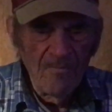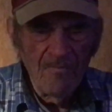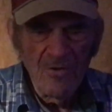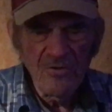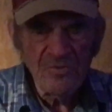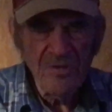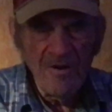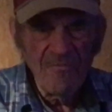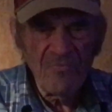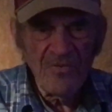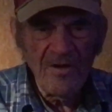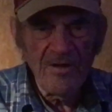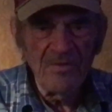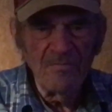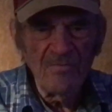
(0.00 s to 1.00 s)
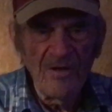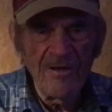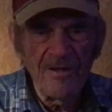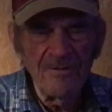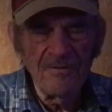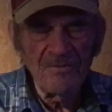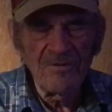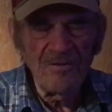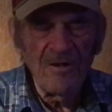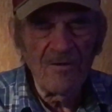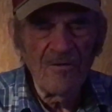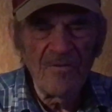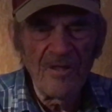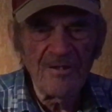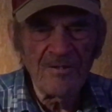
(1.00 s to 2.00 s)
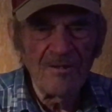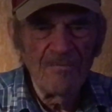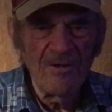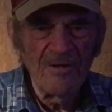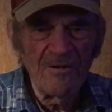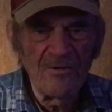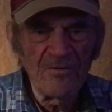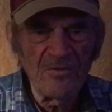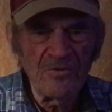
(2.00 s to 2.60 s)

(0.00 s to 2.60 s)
most everything, the mail and all that, come in on a